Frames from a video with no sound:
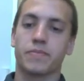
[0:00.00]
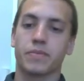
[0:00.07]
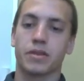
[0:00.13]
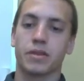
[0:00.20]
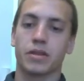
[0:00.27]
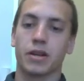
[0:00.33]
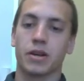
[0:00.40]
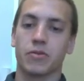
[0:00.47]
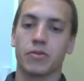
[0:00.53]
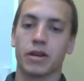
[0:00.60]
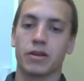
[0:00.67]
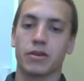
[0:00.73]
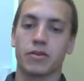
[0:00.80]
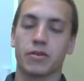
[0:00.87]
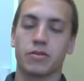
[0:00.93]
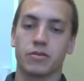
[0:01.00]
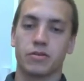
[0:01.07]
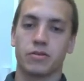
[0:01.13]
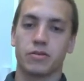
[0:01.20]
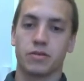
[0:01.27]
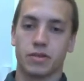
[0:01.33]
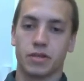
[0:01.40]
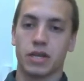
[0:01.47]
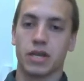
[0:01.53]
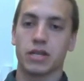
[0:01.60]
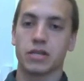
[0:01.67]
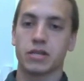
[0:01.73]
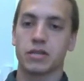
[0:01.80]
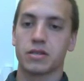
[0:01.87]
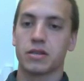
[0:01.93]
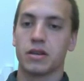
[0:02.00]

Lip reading: and the narrator says